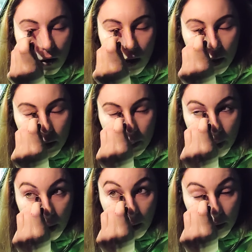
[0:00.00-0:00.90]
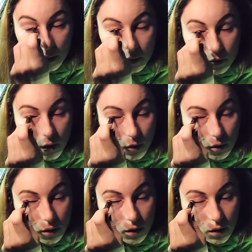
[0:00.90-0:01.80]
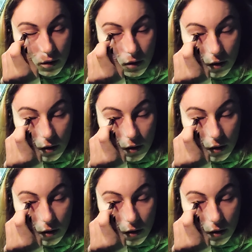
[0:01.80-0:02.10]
I can do my eyeliner without looking.